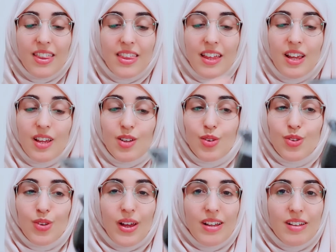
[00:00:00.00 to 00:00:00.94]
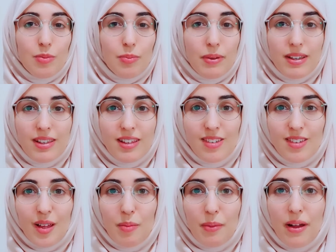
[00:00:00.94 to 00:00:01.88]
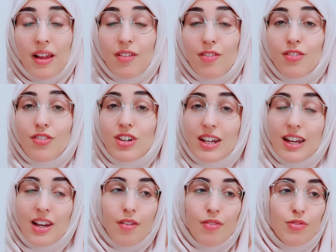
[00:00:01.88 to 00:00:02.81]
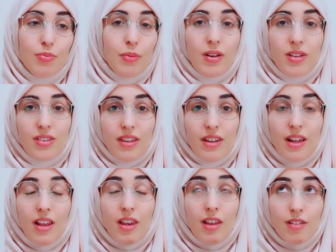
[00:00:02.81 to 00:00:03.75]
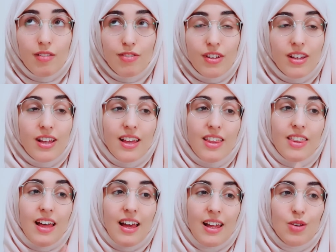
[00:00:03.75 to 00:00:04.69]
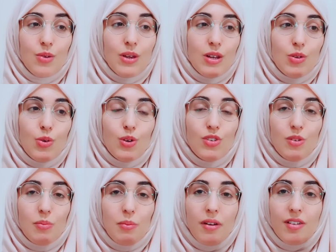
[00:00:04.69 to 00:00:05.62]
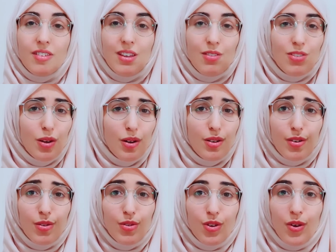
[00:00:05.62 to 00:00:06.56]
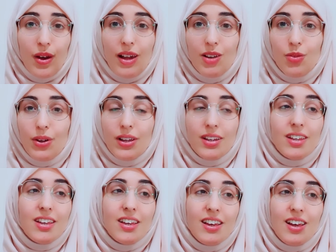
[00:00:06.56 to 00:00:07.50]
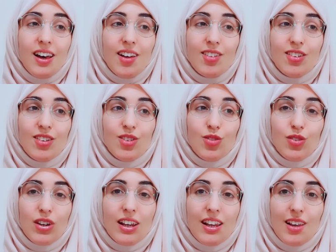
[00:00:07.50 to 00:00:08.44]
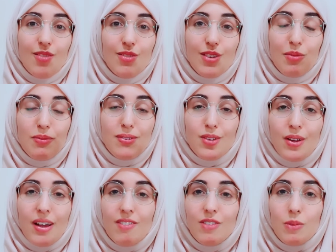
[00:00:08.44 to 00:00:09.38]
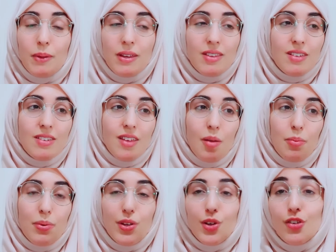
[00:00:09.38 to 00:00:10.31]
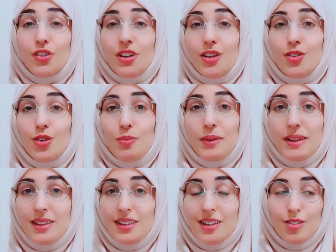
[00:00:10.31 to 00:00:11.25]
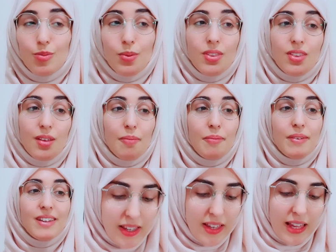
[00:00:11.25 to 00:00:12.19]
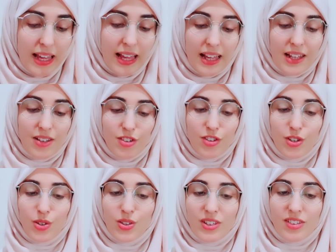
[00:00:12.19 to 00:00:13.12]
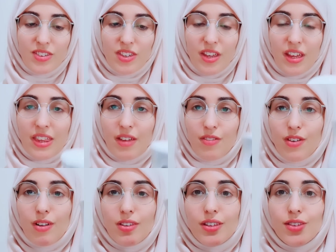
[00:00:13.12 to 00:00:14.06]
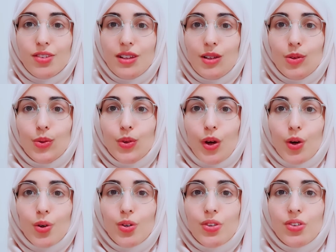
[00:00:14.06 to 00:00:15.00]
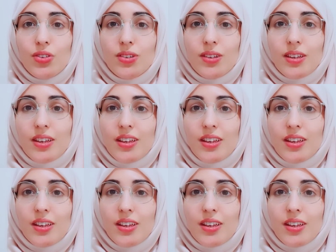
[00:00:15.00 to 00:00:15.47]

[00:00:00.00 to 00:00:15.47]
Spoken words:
Then I also had to pick this up. I really love mugs, and I love the Halloween autumn mugs. Even though I don't do Halloween, I just really love them, so I have to pick this up. Usually I do make things with them. And new this year, they've got this little ghost.